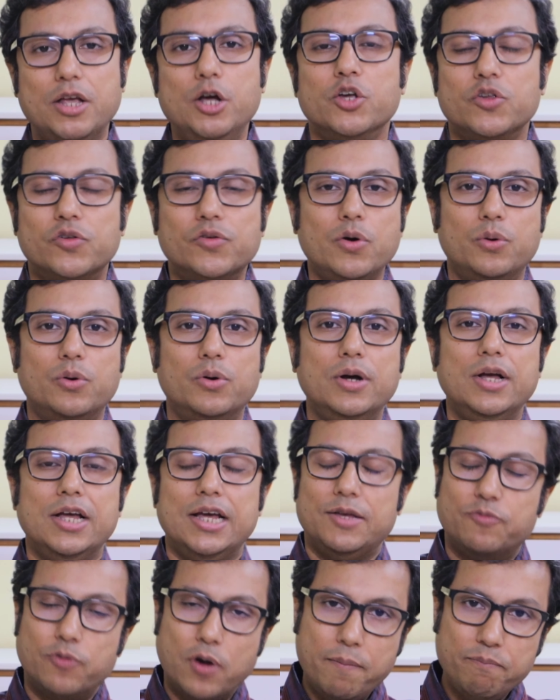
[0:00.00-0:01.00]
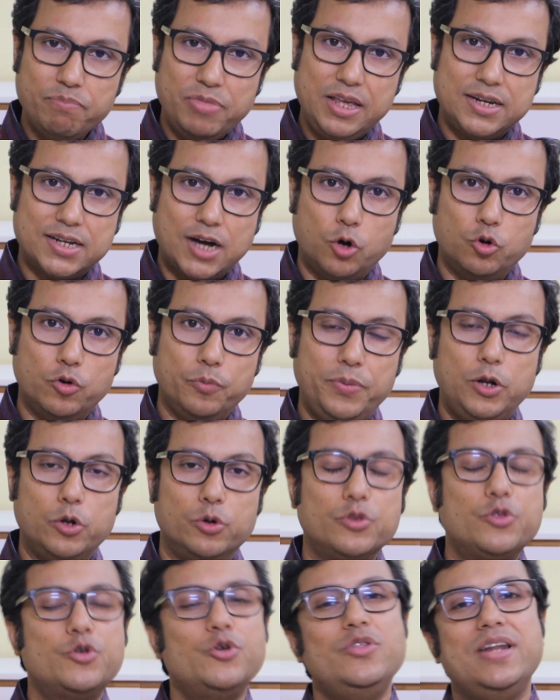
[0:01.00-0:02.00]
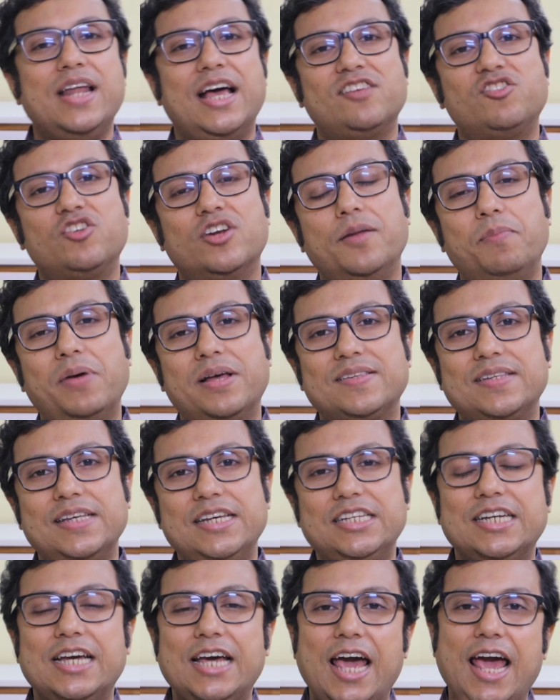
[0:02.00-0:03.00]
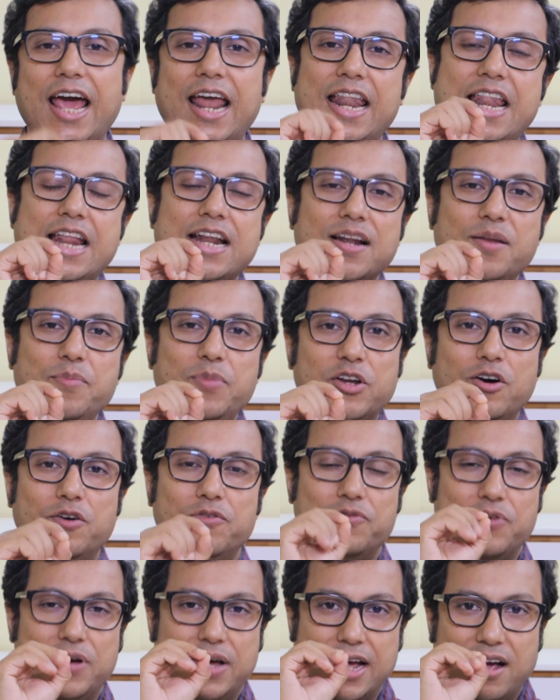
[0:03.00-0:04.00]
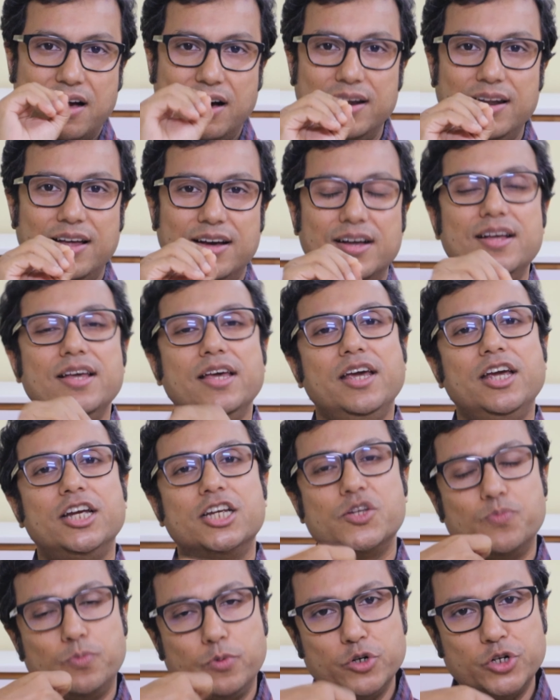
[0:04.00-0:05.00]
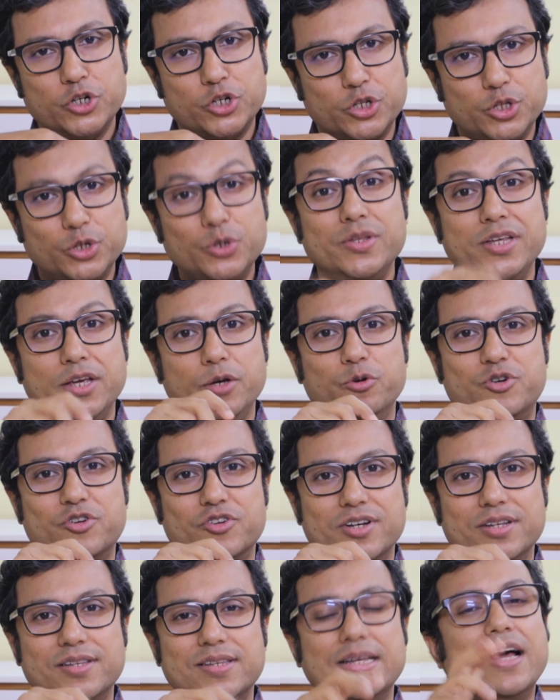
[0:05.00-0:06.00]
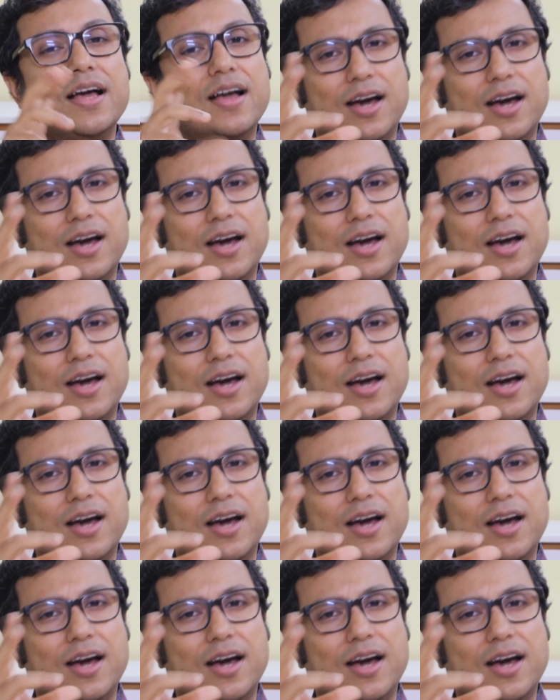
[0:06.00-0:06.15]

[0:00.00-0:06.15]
So from the down below, through the natural passage, a little bit of color is pushed through the uterus.